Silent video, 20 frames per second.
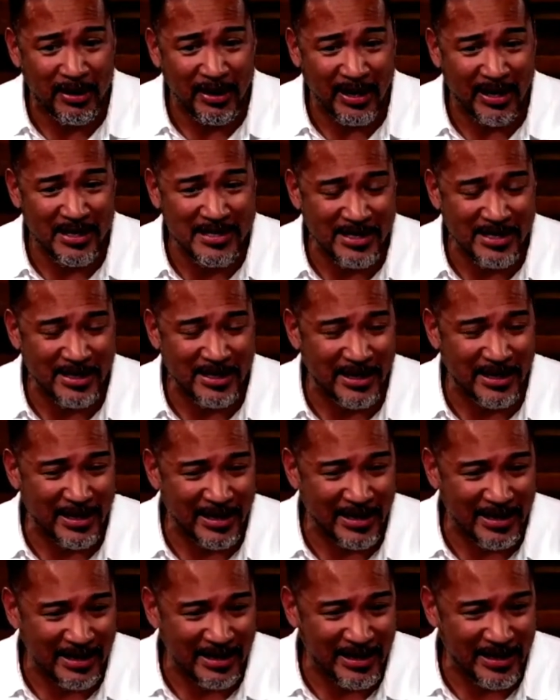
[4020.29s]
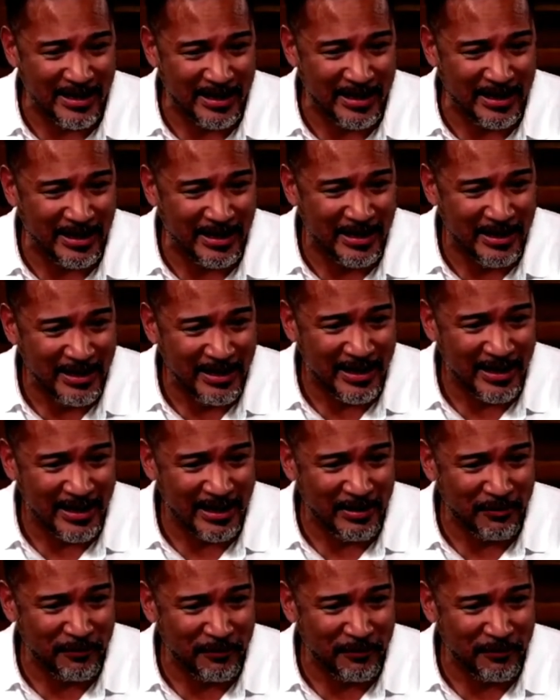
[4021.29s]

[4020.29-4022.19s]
It's uh uh uh, uh